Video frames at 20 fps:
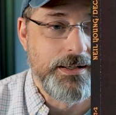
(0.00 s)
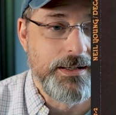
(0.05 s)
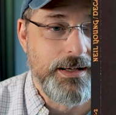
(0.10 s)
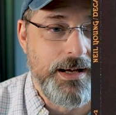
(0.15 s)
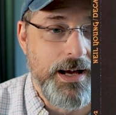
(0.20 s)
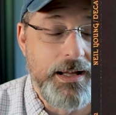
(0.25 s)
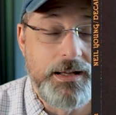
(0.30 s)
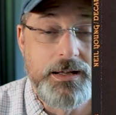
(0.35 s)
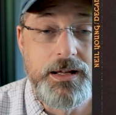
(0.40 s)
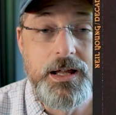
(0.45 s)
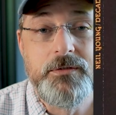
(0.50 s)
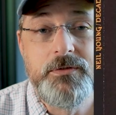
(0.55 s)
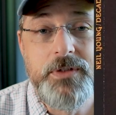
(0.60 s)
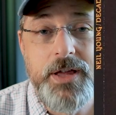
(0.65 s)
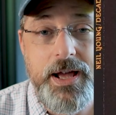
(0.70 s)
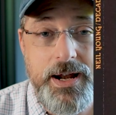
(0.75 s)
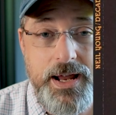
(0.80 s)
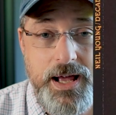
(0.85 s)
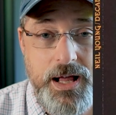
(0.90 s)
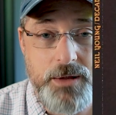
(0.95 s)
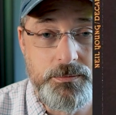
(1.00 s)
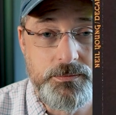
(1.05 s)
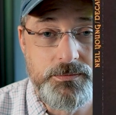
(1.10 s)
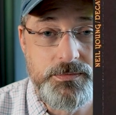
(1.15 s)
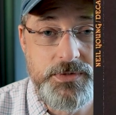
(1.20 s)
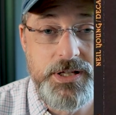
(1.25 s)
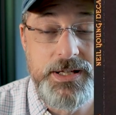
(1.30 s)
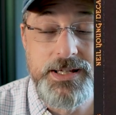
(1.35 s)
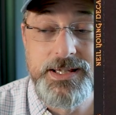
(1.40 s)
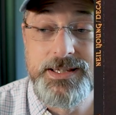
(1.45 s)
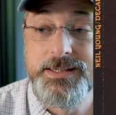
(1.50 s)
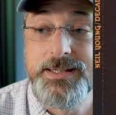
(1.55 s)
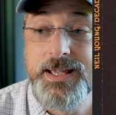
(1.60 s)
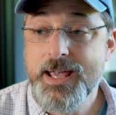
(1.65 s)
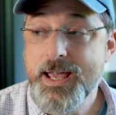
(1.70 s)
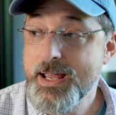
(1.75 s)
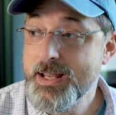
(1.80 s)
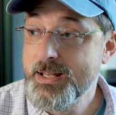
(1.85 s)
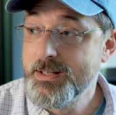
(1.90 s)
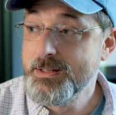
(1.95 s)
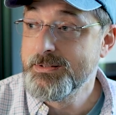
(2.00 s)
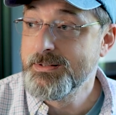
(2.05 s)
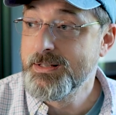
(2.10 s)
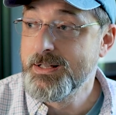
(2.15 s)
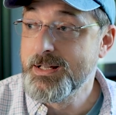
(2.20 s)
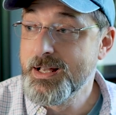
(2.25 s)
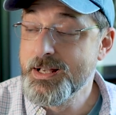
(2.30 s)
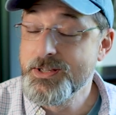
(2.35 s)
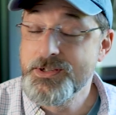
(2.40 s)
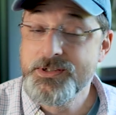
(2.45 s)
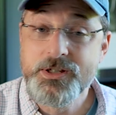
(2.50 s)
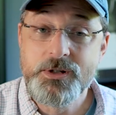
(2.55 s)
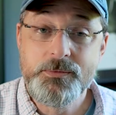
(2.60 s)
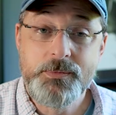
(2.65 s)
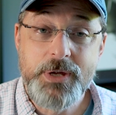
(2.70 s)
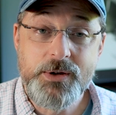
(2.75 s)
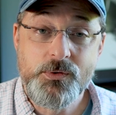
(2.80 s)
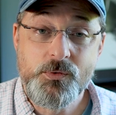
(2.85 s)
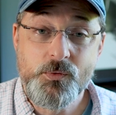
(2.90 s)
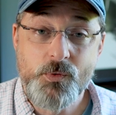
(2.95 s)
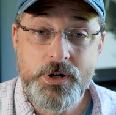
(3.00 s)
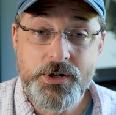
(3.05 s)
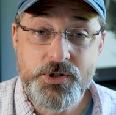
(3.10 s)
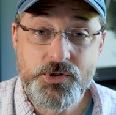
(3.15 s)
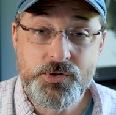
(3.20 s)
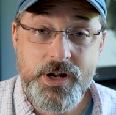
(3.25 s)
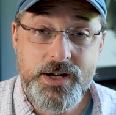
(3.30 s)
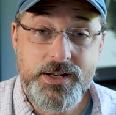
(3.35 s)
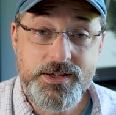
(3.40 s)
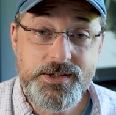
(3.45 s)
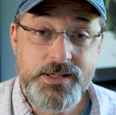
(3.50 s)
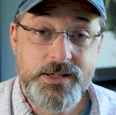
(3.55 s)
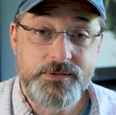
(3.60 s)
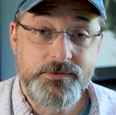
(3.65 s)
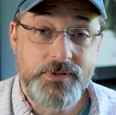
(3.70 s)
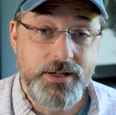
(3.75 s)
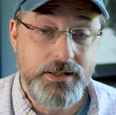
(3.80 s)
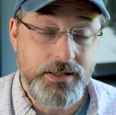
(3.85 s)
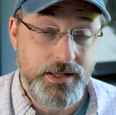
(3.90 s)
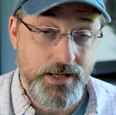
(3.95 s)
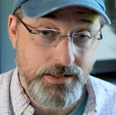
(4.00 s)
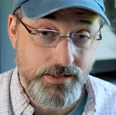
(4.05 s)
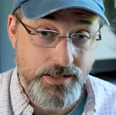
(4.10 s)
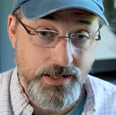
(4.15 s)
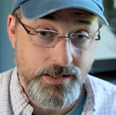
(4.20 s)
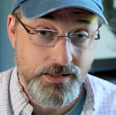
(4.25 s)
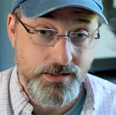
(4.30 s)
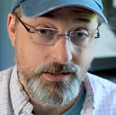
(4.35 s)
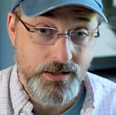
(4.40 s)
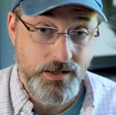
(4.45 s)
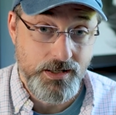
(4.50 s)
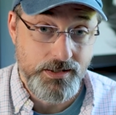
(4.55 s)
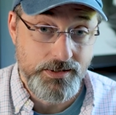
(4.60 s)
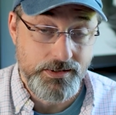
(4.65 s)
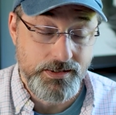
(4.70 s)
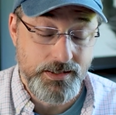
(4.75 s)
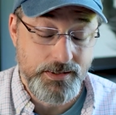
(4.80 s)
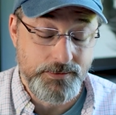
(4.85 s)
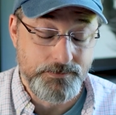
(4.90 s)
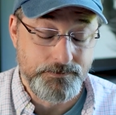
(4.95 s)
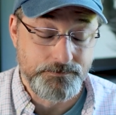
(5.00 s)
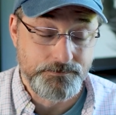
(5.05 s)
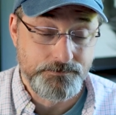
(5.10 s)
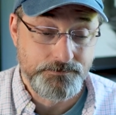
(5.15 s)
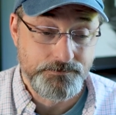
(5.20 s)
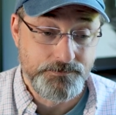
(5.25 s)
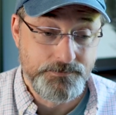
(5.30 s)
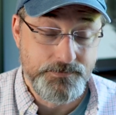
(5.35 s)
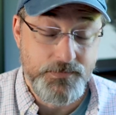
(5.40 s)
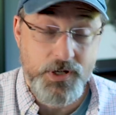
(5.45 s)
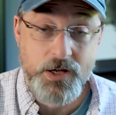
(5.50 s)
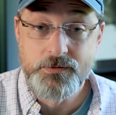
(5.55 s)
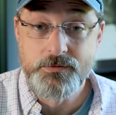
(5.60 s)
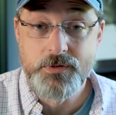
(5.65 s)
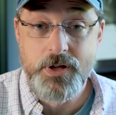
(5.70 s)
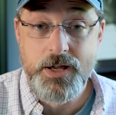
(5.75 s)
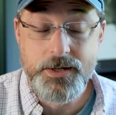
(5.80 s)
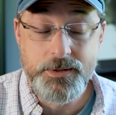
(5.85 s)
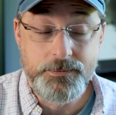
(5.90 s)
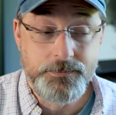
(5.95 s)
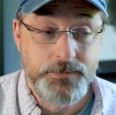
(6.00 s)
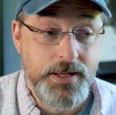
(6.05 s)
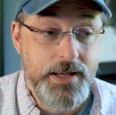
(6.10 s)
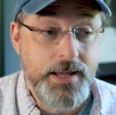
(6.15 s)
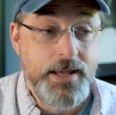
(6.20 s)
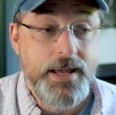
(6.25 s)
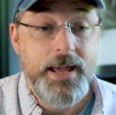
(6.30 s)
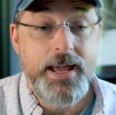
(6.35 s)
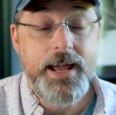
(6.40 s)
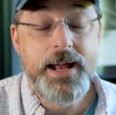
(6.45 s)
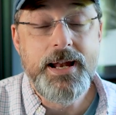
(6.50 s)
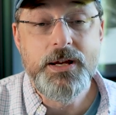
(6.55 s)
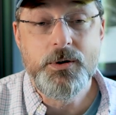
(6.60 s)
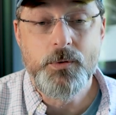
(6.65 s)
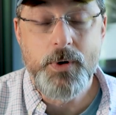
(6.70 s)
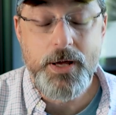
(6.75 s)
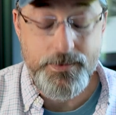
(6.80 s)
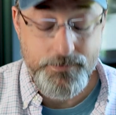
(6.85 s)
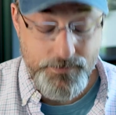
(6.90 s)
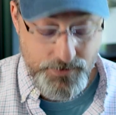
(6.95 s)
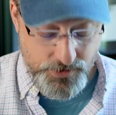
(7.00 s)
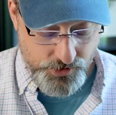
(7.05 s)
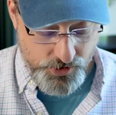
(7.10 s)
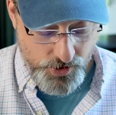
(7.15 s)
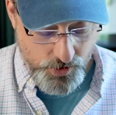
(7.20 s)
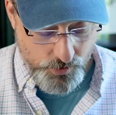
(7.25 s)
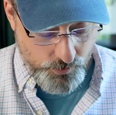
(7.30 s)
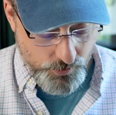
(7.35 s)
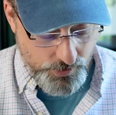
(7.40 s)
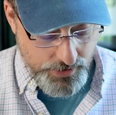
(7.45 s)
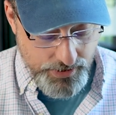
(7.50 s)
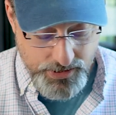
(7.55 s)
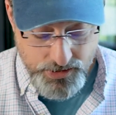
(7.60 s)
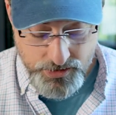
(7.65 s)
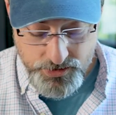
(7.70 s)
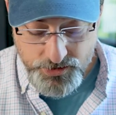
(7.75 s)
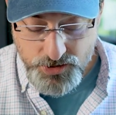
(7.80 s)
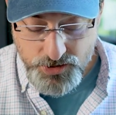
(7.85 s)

I love that album to this day. I still may want to try to see if I can't get it on vinyl. Anyway, so we're here to